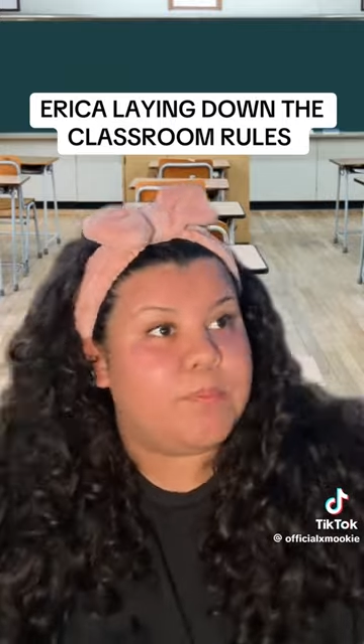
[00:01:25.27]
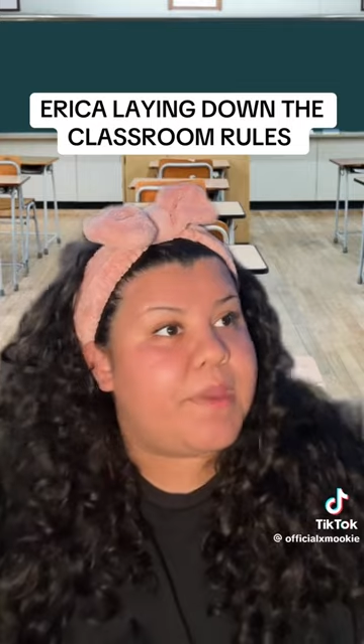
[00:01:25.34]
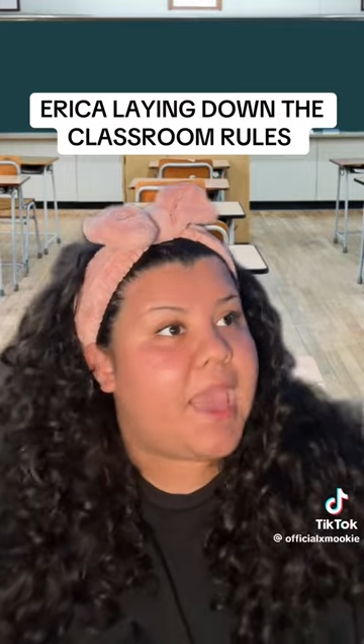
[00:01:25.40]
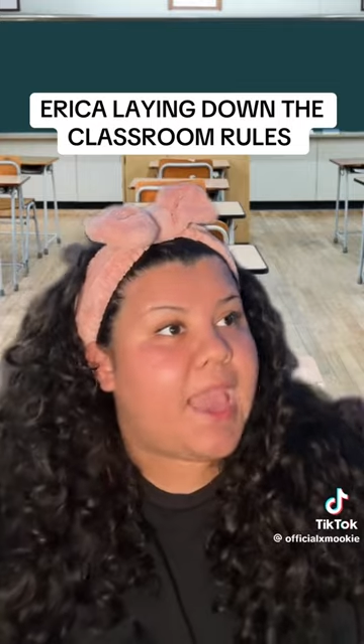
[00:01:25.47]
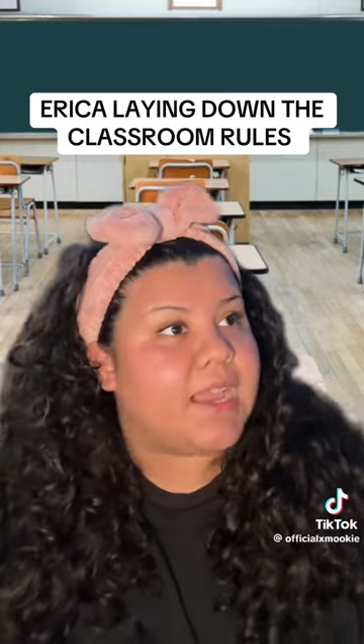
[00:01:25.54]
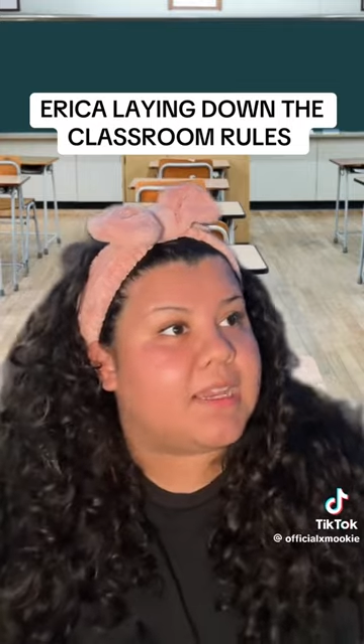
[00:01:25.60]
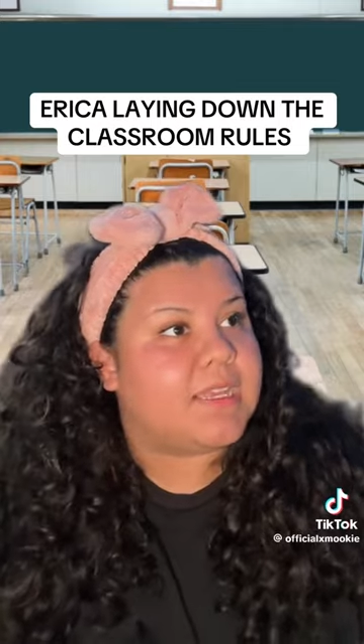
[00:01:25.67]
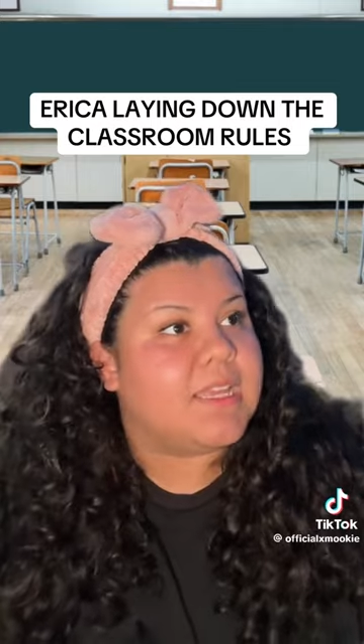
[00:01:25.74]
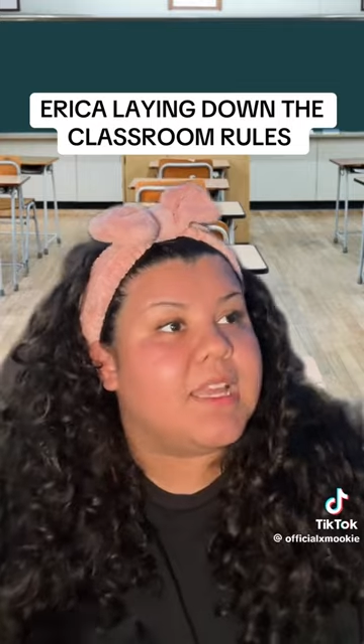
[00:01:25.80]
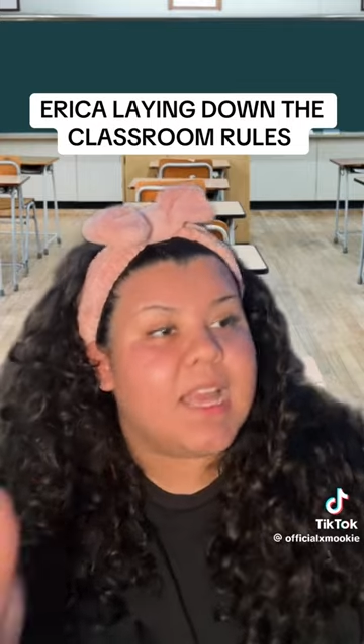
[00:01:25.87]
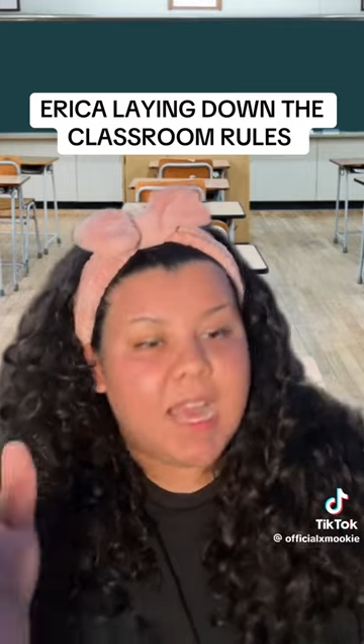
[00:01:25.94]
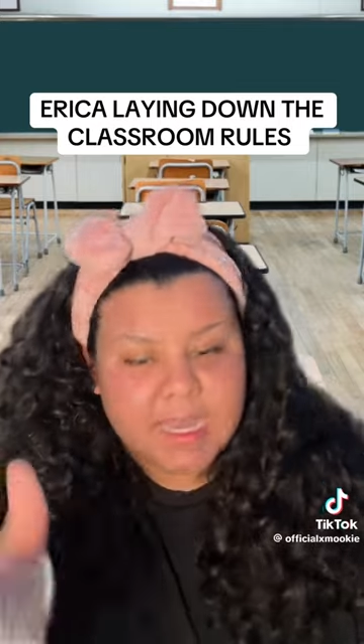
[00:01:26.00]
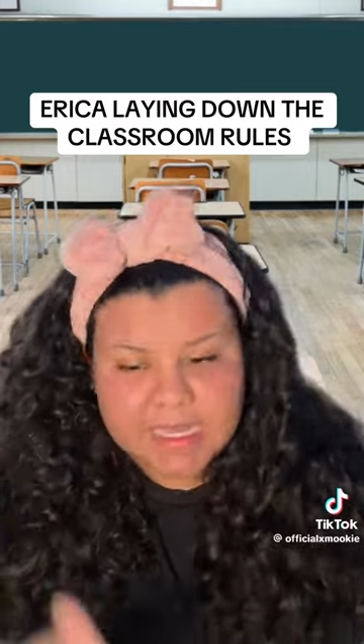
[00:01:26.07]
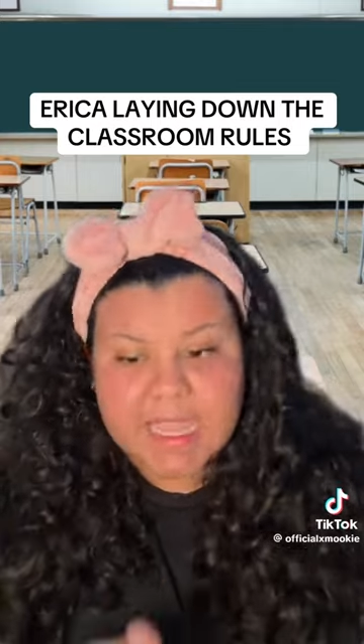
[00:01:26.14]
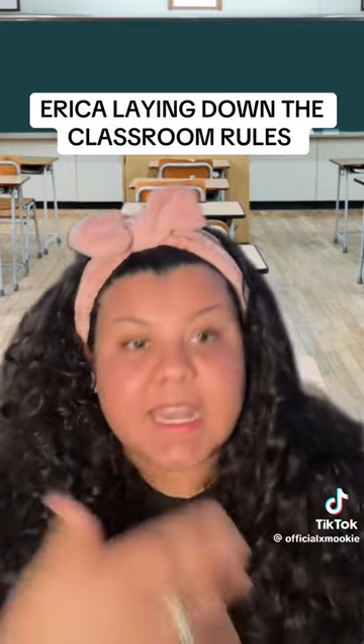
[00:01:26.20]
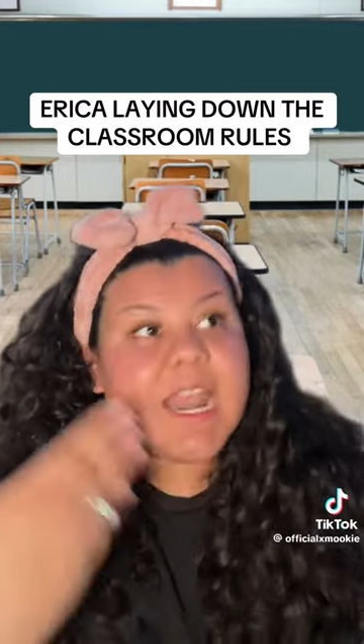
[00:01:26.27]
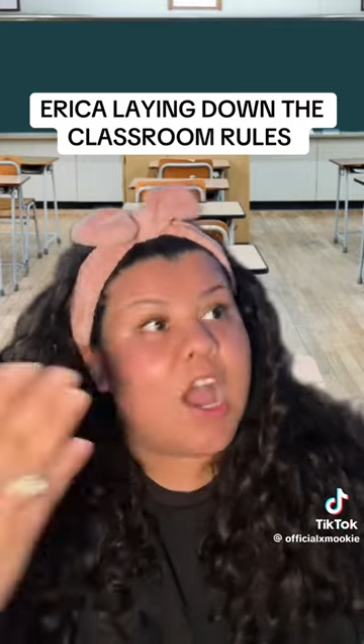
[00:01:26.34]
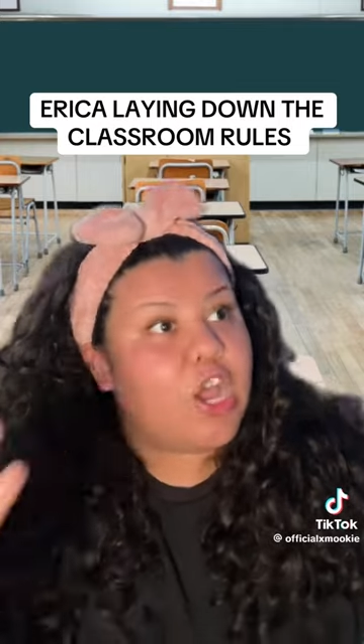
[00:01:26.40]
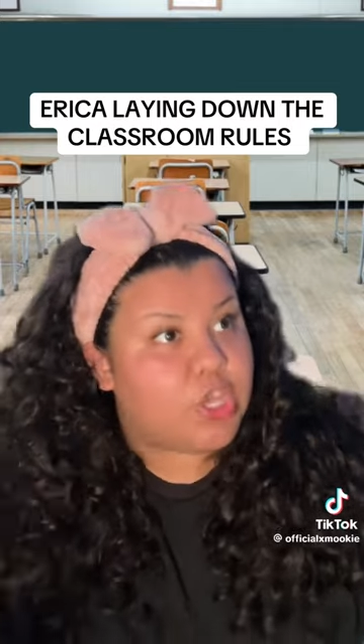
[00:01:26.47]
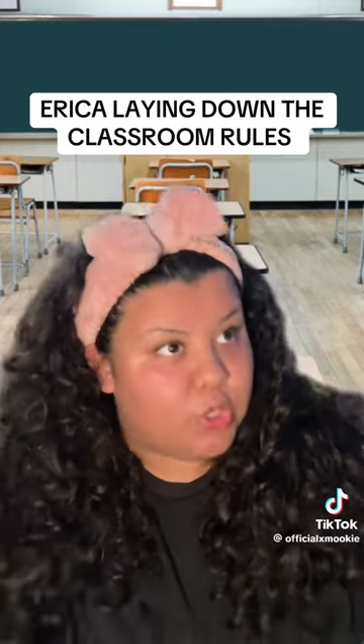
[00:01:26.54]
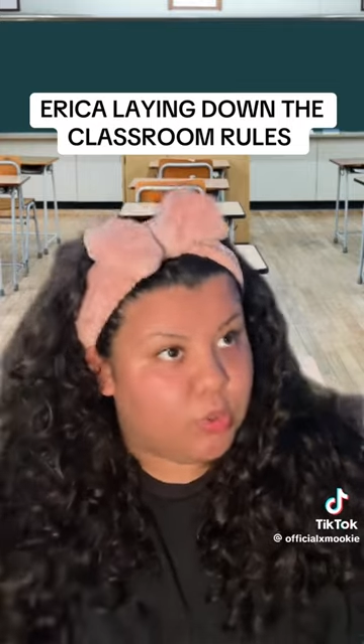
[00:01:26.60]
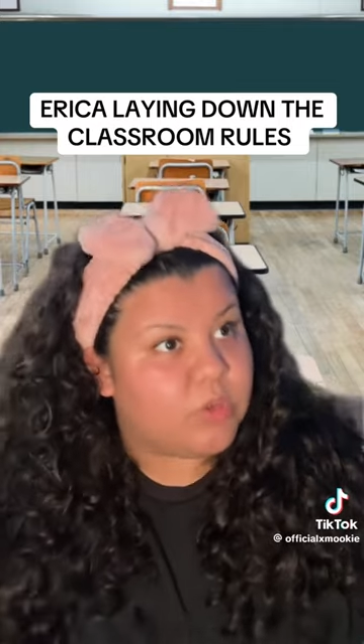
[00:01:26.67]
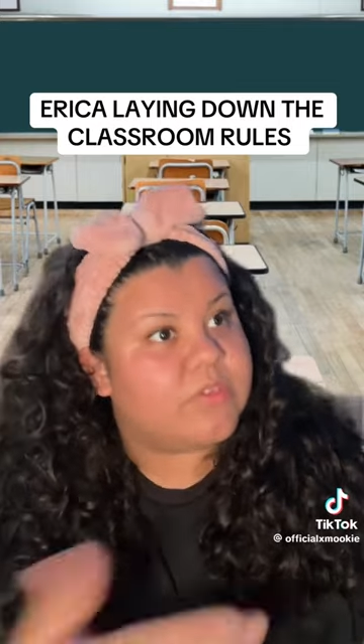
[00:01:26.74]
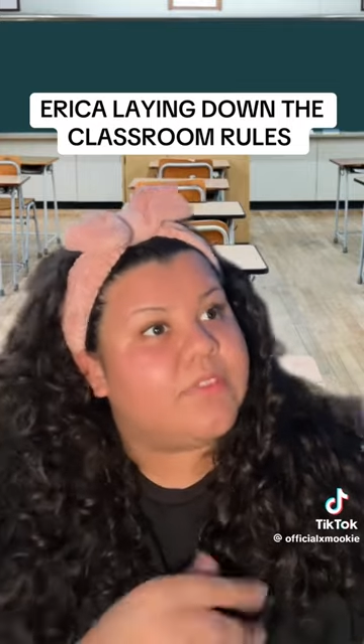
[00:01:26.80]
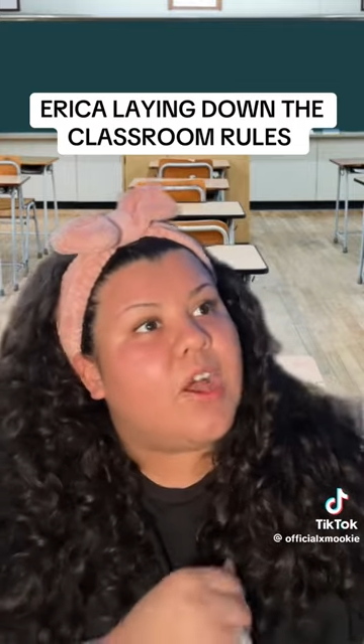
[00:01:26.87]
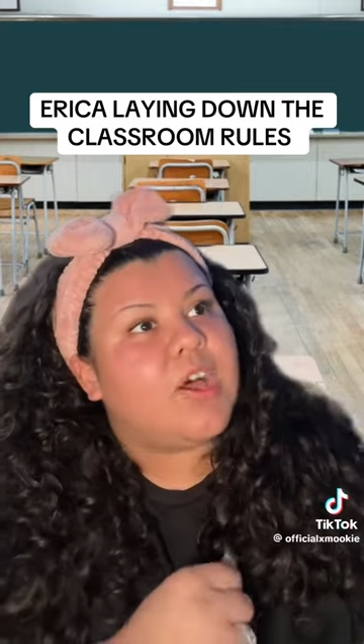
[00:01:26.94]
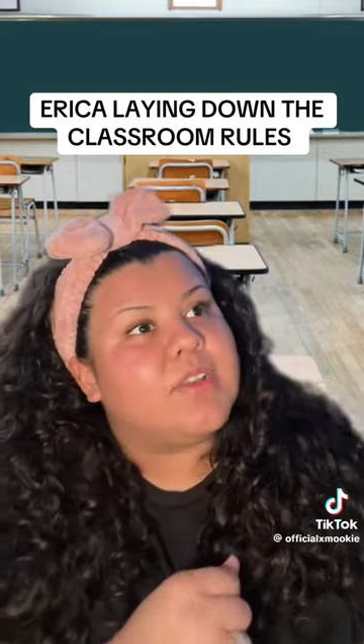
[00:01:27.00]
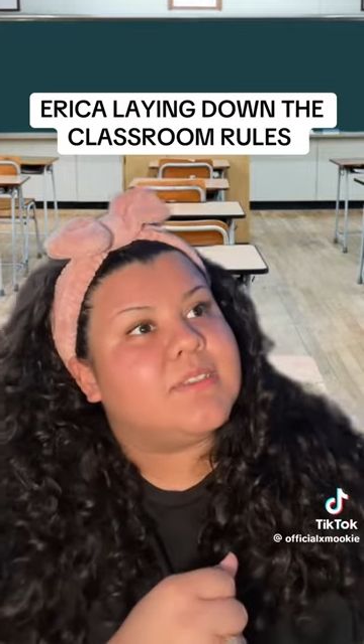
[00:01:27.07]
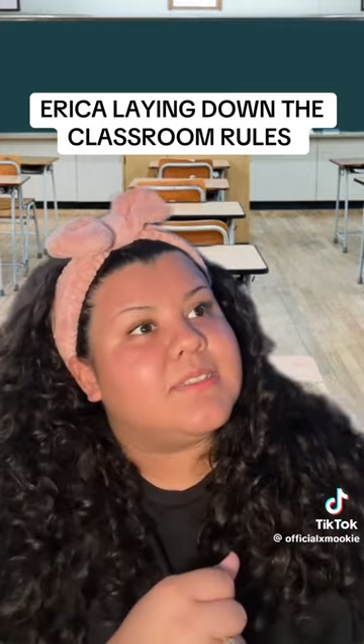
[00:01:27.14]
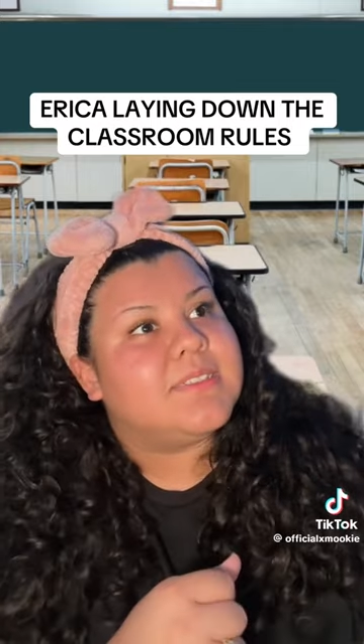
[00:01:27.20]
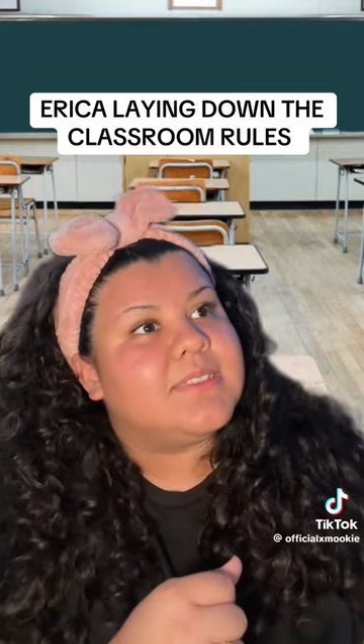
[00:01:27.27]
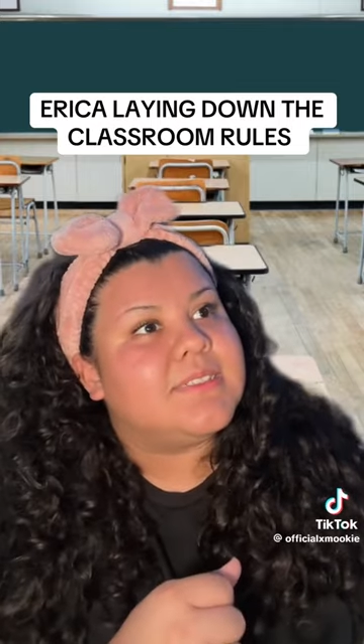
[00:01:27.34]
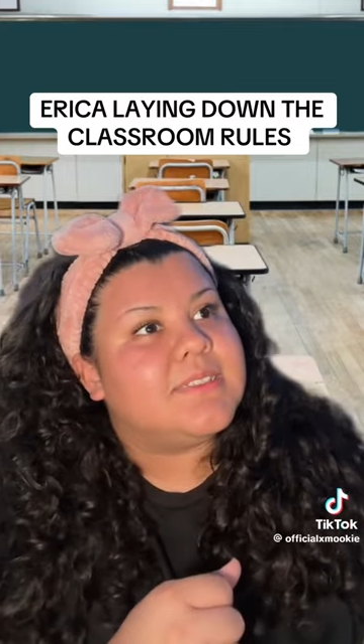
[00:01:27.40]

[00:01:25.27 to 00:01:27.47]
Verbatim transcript: back. Again, your fault.